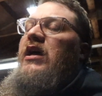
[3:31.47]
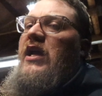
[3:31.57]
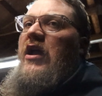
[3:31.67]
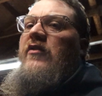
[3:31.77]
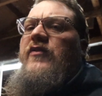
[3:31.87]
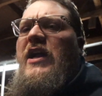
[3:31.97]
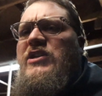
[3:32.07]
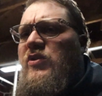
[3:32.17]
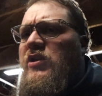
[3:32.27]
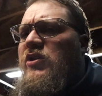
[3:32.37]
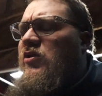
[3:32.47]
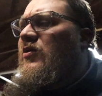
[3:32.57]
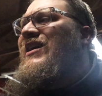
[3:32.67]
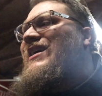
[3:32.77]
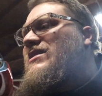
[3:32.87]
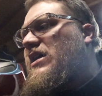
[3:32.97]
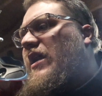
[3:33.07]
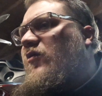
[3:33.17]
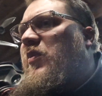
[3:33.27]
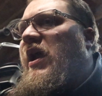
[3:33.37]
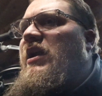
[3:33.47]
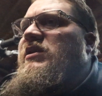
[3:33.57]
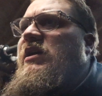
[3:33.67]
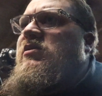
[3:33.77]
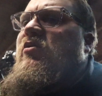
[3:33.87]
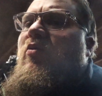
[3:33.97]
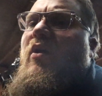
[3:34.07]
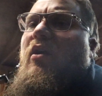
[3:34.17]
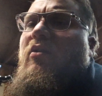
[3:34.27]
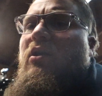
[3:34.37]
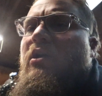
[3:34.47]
Counting flats you can do, it's kind of a pain, takes a little while.